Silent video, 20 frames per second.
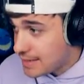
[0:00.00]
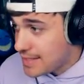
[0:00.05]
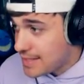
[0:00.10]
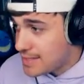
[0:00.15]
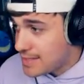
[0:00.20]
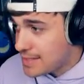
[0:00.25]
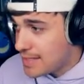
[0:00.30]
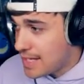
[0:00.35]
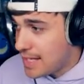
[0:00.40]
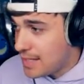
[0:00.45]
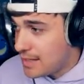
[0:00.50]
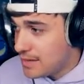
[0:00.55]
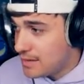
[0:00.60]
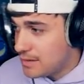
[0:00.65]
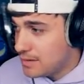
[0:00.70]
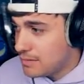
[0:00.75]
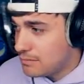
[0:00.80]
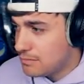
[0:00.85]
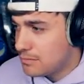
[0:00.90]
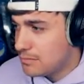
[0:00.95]
let's get
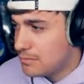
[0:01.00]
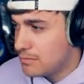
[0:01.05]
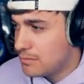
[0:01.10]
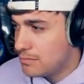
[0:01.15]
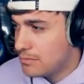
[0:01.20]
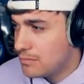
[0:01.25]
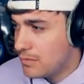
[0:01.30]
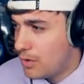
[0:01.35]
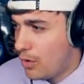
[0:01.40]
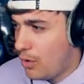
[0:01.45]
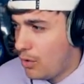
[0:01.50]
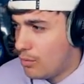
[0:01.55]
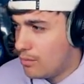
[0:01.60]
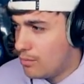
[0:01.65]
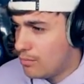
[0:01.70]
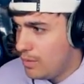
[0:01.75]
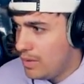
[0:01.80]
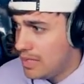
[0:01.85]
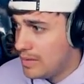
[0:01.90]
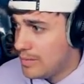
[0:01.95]
home.
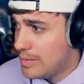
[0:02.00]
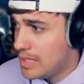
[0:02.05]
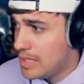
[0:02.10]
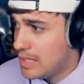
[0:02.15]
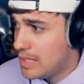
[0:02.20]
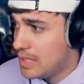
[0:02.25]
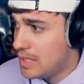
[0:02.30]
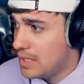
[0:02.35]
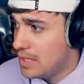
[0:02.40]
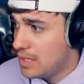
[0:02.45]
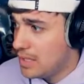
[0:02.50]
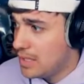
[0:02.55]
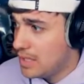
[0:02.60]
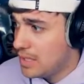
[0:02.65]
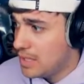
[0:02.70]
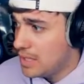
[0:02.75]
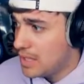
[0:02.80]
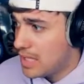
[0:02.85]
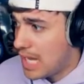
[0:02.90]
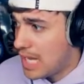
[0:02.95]
Wait a minute.
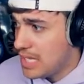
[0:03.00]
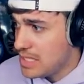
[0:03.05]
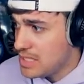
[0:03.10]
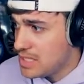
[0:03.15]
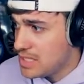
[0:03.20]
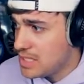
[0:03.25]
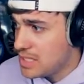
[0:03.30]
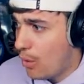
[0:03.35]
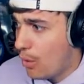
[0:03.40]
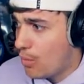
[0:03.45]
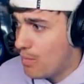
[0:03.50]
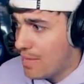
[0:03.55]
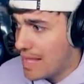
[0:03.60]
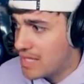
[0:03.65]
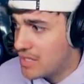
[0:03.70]
Guys? Oh my